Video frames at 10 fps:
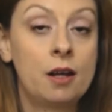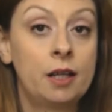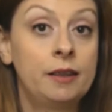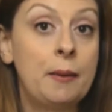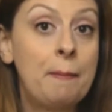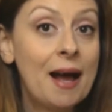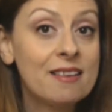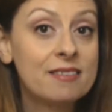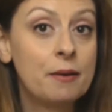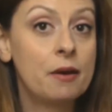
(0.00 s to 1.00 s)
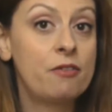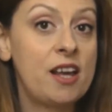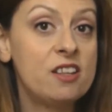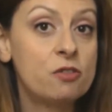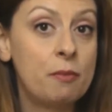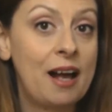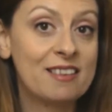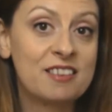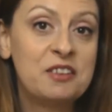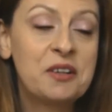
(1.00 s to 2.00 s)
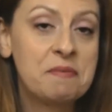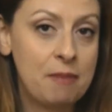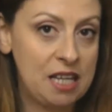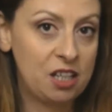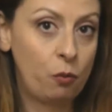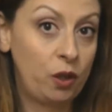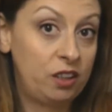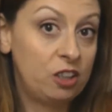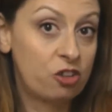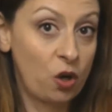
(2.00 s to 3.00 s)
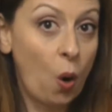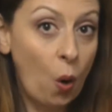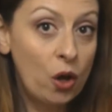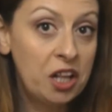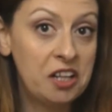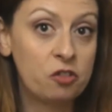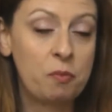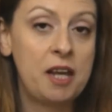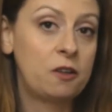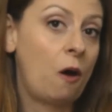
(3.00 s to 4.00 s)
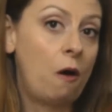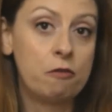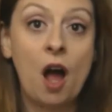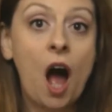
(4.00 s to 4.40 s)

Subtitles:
The best face mask you can make with tea tree oil is made of